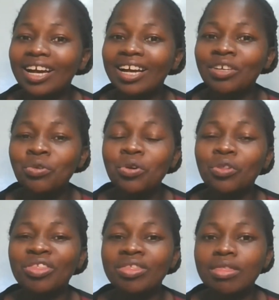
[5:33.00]
you
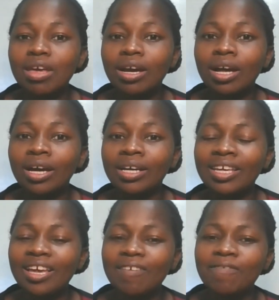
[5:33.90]
know,
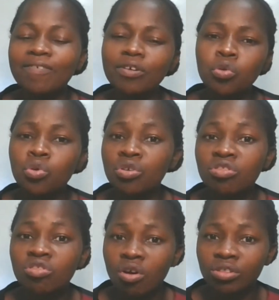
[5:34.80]
give good
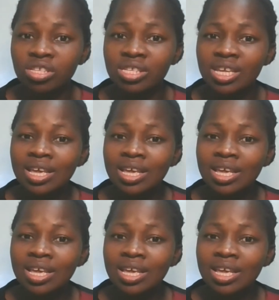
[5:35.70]
thoughts